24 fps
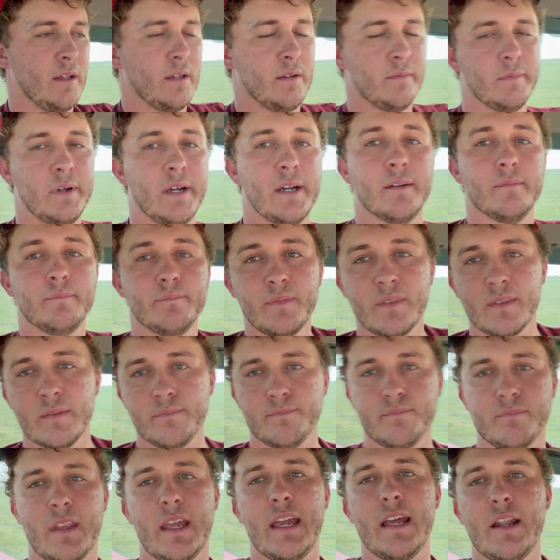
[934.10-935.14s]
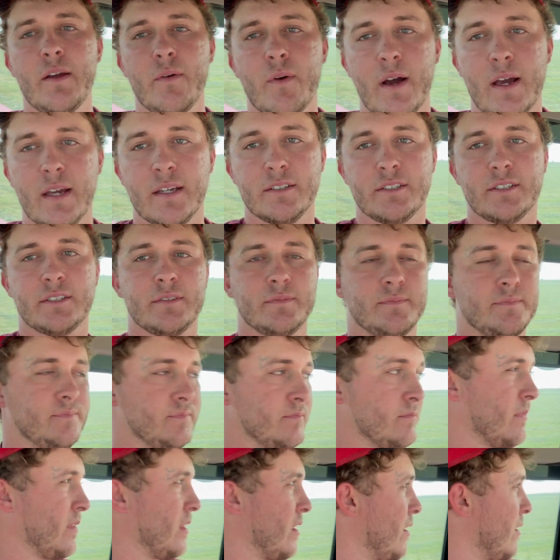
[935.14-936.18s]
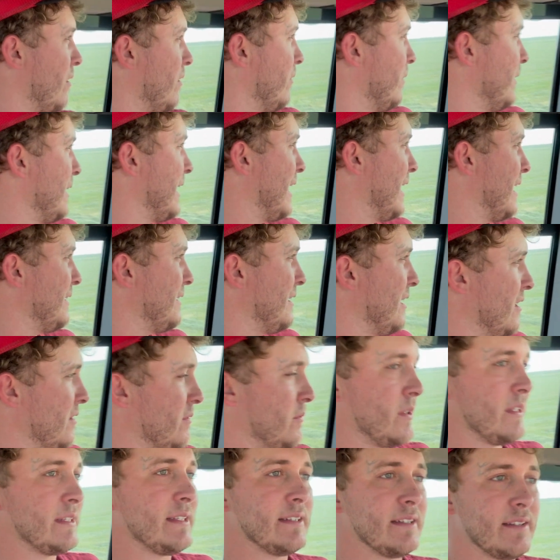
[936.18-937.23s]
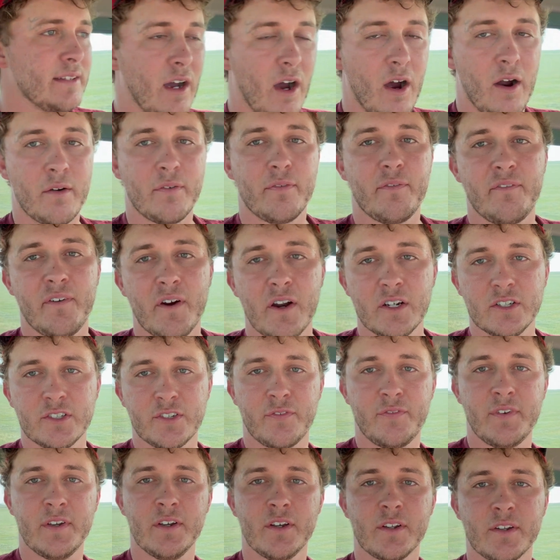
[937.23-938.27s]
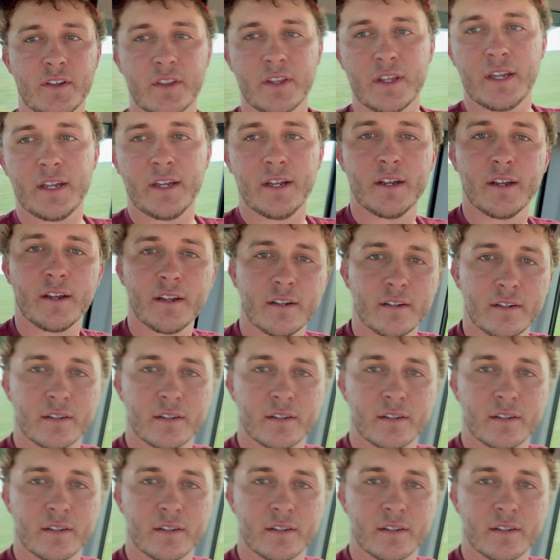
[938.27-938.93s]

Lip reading: But anyways, we got done with our first field of the year.